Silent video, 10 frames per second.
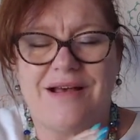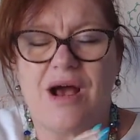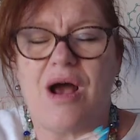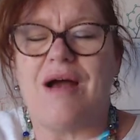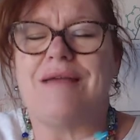
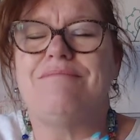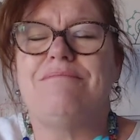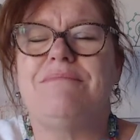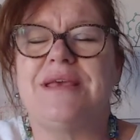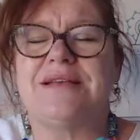I
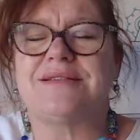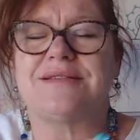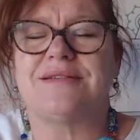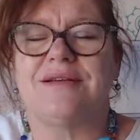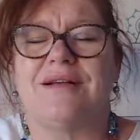
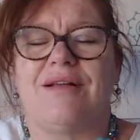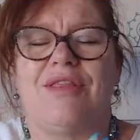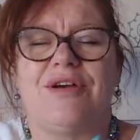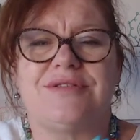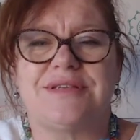miss
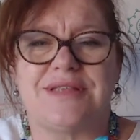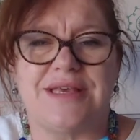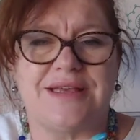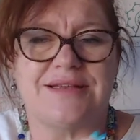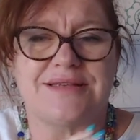those
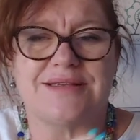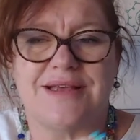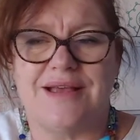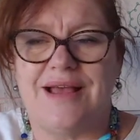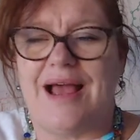things.
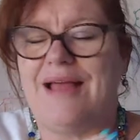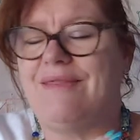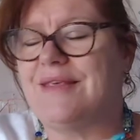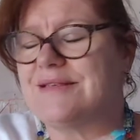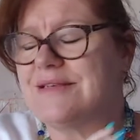
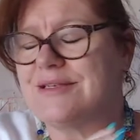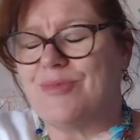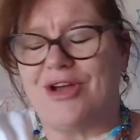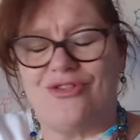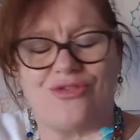And this is
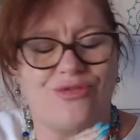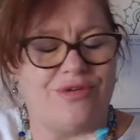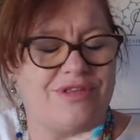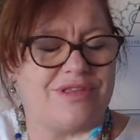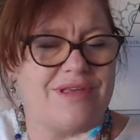my
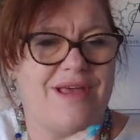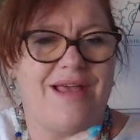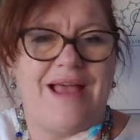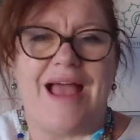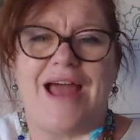truth,
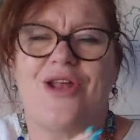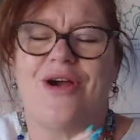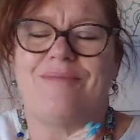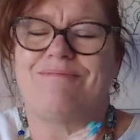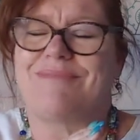and
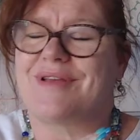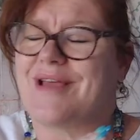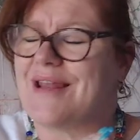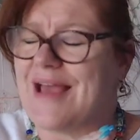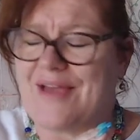I'm
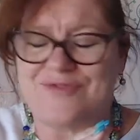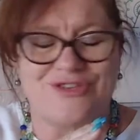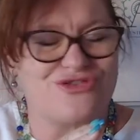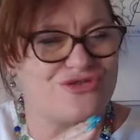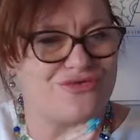going to have to
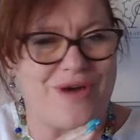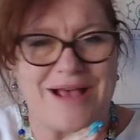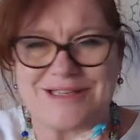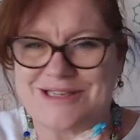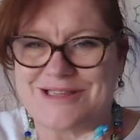
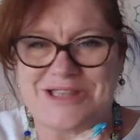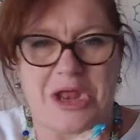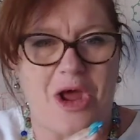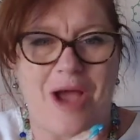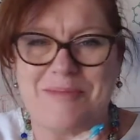trust
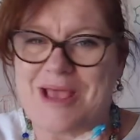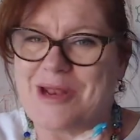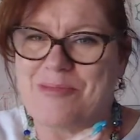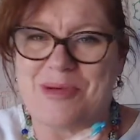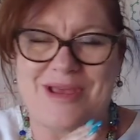that I'm going
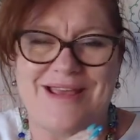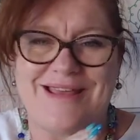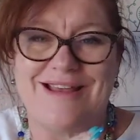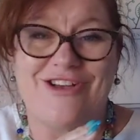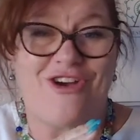to
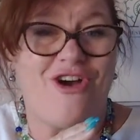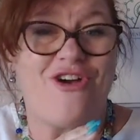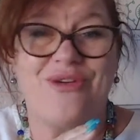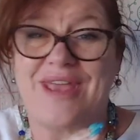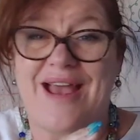be
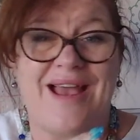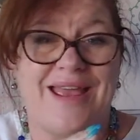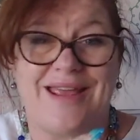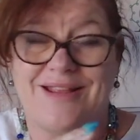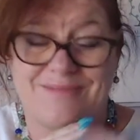okay.